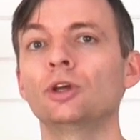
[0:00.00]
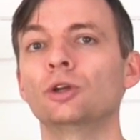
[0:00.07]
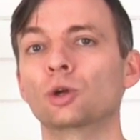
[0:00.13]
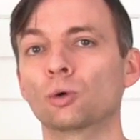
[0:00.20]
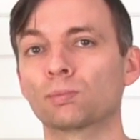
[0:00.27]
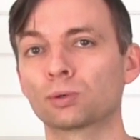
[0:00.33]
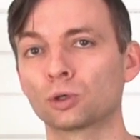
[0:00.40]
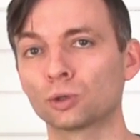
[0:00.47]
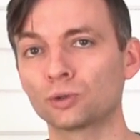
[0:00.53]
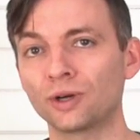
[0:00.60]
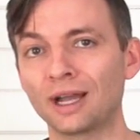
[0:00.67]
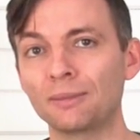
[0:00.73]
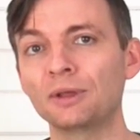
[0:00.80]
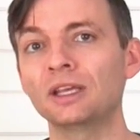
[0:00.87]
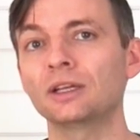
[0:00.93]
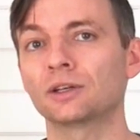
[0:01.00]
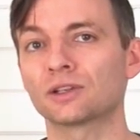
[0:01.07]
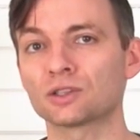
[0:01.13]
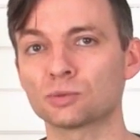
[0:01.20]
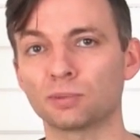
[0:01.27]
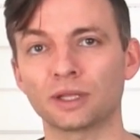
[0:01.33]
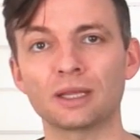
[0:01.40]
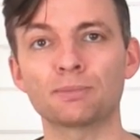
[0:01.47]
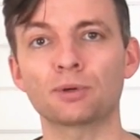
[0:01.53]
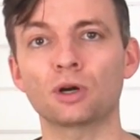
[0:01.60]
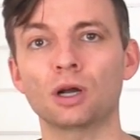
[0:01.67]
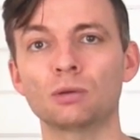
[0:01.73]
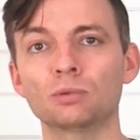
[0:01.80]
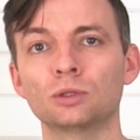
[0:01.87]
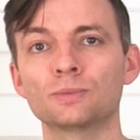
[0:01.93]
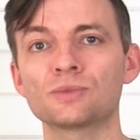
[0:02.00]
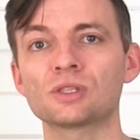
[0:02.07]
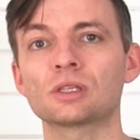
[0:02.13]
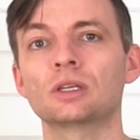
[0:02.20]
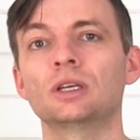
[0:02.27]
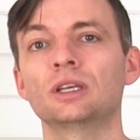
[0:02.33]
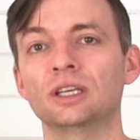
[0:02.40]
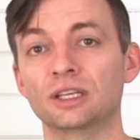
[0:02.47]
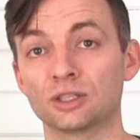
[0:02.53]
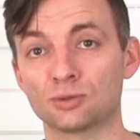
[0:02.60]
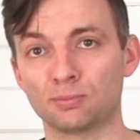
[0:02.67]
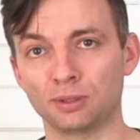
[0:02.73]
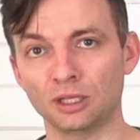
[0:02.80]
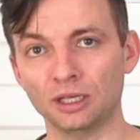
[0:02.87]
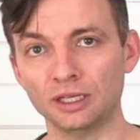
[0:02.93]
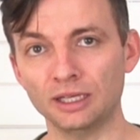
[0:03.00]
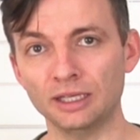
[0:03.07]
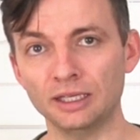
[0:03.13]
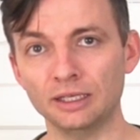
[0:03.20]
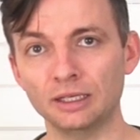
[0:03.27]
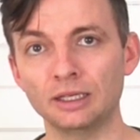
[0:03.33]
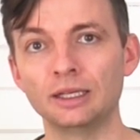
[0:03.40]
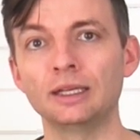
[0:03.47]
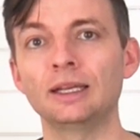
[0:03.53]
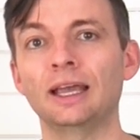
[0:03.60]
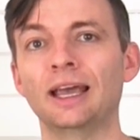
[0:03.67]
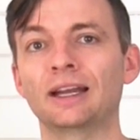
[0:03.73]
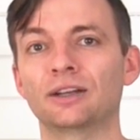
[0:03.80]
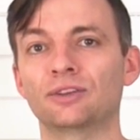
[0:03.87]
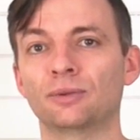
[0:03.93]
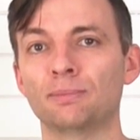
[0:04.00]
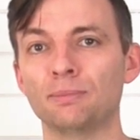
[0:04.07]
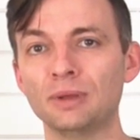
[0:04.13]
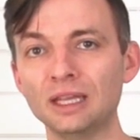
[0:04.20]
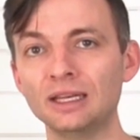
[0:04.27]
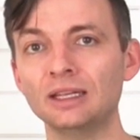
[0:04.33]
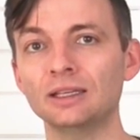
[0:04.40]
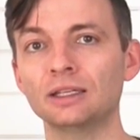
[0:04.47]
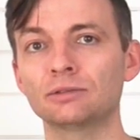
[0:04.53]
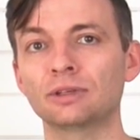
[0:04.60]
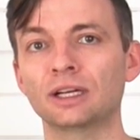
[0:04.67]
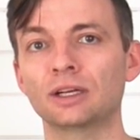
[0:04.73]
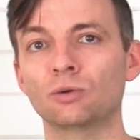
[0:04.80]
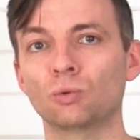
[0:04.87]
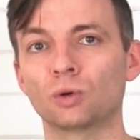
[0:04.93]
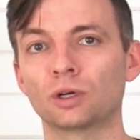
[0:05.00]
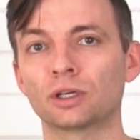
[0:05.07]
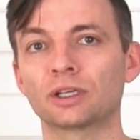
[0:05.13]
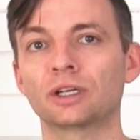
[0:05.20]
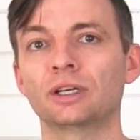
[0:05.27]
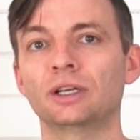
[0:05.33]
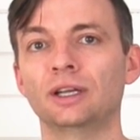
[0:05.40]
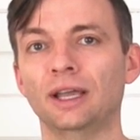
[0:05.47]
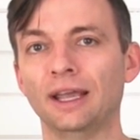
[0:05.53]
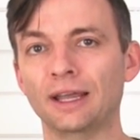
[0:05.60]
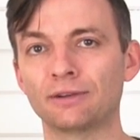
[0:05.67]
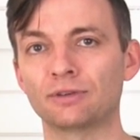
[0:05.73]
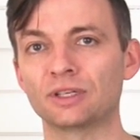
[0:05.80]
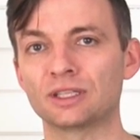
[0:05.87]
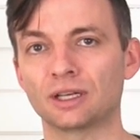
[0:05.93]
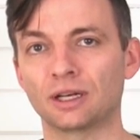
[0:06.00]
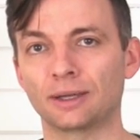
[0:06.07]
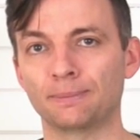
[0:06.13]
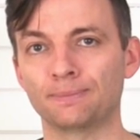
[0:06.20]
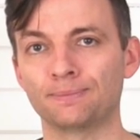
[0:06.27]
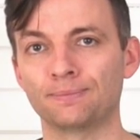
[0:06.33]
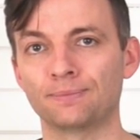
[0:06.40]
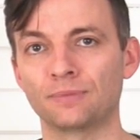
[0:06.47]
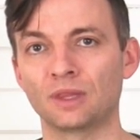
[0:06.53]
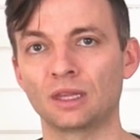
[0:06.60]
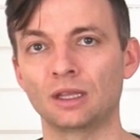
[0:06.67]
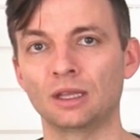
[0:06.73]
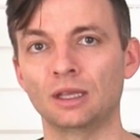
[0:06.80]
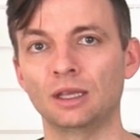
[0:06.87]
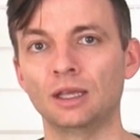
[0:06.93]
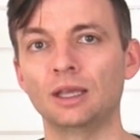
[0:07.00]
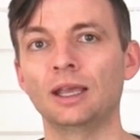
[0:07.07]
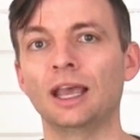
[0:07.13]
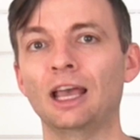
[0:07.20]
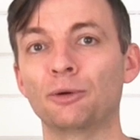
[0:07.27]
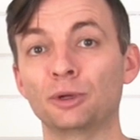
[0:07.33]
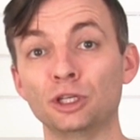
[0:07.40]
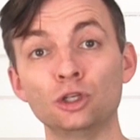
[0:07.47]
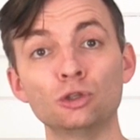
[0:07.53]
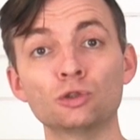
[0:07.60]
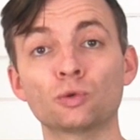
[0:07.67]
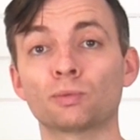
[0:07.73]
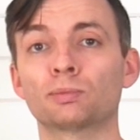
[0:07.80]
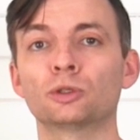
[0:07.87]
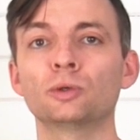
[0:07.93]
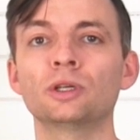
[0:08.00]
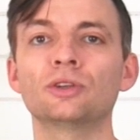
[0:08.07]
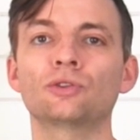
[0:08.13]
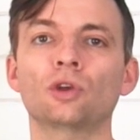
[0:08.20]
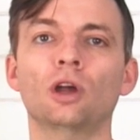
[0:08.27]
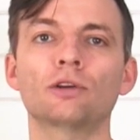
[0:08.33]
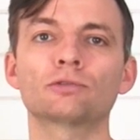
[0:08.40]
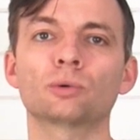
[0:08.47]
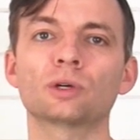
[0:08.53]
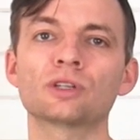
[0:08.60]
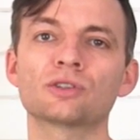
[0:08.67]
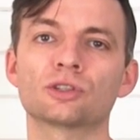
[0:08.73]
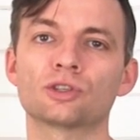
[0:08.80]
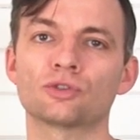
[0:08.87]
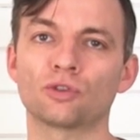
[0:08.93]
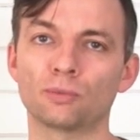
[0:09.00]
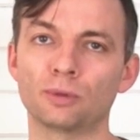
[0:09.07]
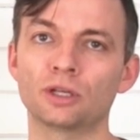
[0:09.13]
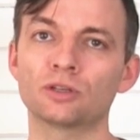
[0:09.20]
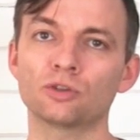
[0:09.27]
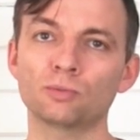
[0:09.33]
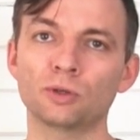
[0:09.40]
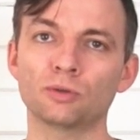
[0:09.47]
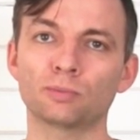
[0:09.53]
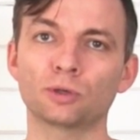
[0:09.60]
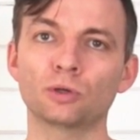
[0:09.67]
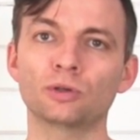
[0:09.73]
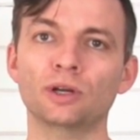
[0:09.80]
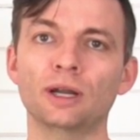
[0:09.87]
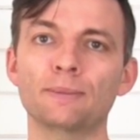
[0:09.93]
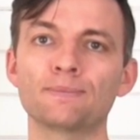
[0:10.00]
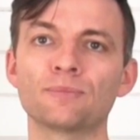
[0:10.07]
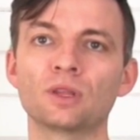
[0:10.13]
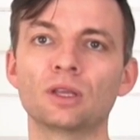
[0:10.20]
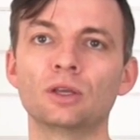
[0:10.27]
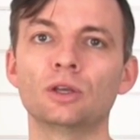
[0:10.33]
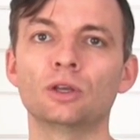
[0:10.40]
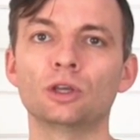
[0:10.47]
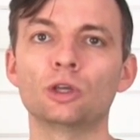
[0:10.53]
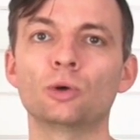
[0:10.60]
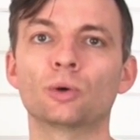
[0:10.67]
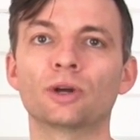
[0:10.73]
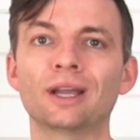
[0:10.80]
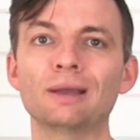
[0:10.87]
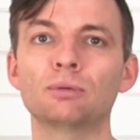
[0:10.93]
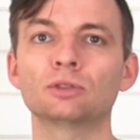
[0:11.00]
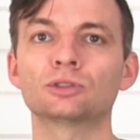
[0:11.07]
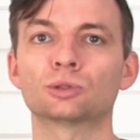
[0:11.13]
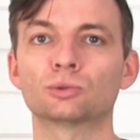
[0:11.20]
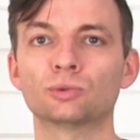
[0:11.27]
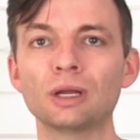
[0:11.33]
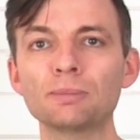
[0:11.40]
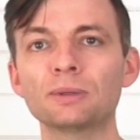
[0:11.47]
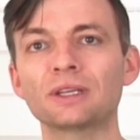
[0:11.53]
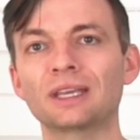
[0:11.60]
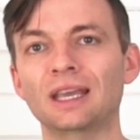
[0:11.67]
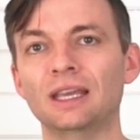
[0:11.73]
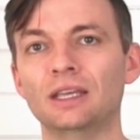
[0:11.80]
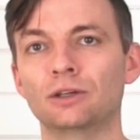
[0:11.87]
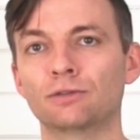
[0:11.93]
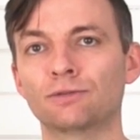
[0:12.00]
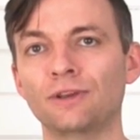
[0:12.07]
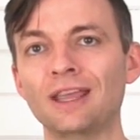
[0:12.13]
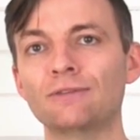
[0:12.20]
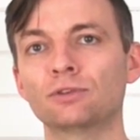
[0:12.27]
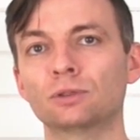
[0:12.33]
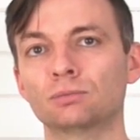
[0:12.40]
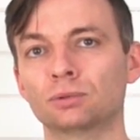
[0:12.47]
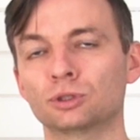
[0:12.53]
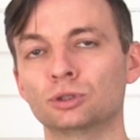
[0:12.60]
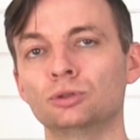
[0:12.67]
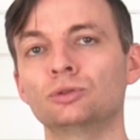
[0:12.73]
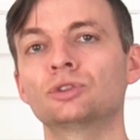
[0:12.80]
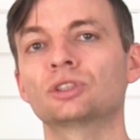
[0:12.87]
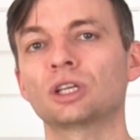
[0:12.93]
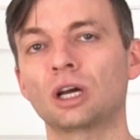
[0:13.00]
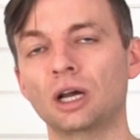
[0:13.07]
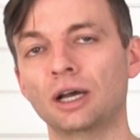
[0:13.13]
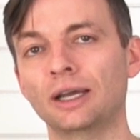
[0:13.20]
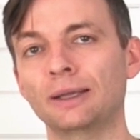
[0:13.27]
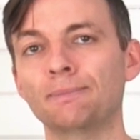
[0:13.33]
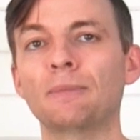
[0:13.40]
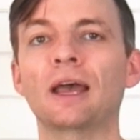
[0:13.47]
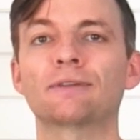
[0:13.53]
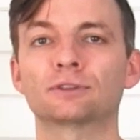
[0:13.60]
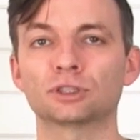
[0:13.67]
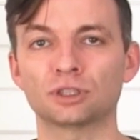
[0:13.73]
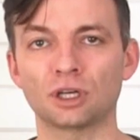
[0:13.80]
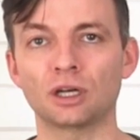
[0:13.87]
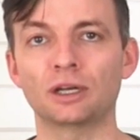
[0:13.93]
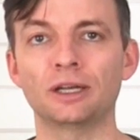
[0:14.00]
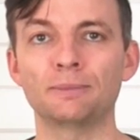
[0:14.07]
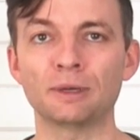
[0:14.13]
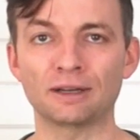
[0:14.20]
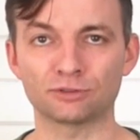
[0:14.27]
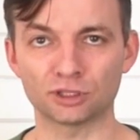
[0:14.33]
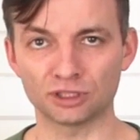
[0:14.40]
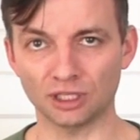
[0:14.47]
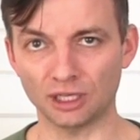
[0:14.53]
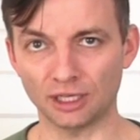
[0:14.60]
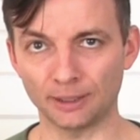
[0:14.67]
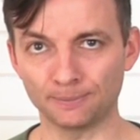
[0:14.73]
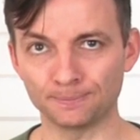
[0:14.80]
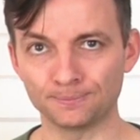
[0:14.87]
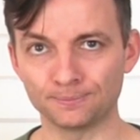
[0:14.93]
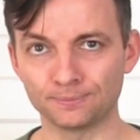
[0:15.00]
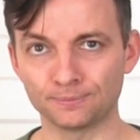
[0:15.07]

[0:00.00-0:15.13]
no programming or display problems. You just plug it in and it is immediately ready to work every time. And when used with brewing software such as the Beersmith program, you are able to replicate your favorite brews time after time after time.